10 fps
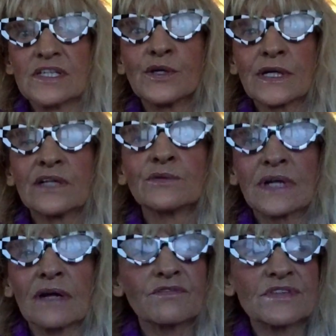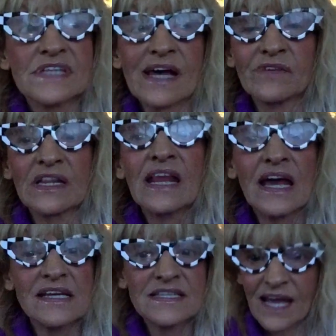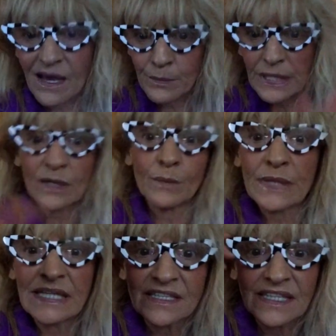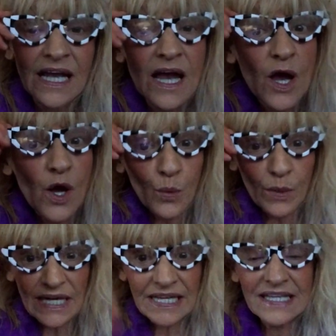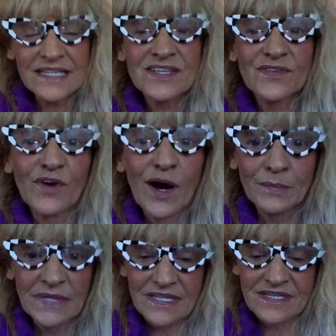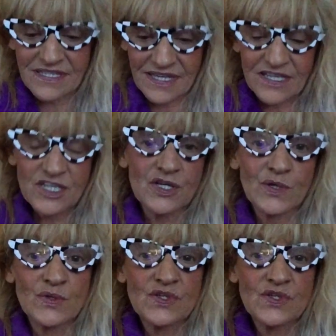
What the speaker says: You can do that for 7 days and be completely released from these issues.